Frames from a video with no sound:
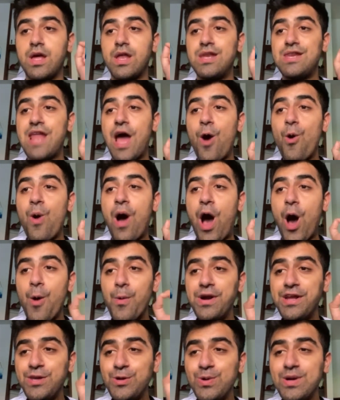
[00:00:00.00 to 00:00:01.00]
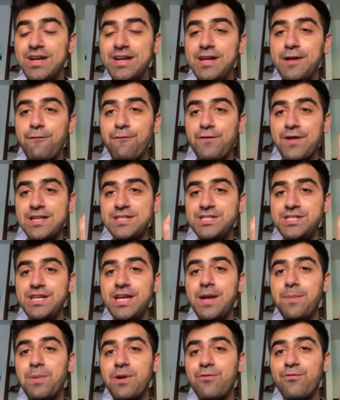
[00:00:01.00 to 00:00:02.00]
Now, how are you going to
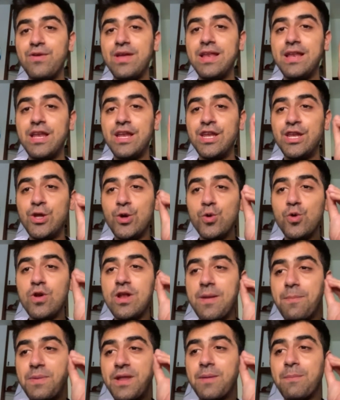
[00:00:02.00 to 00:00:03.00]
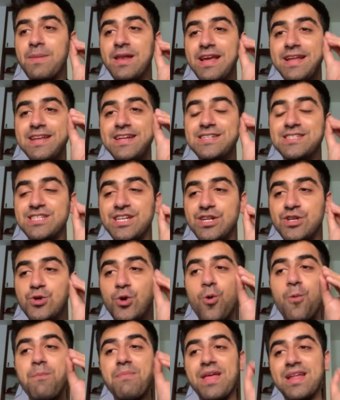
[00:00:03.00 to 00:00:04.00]
differentiate between neuroleptic malignant
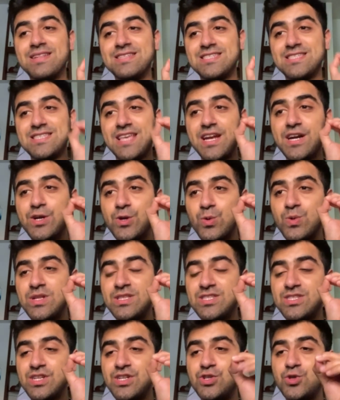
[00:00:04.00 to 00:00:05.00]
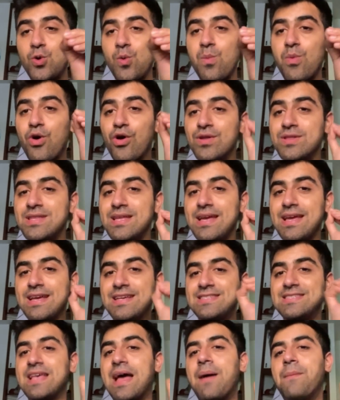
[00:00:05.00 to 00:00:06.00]
syndrome and serotonin syndrome on the
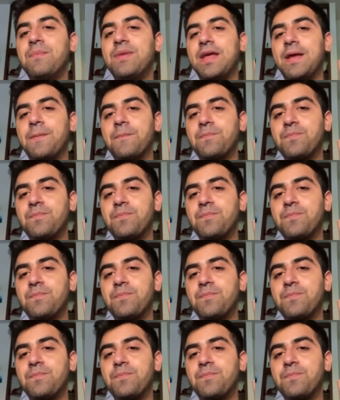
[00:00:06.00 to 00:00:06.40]
exam day?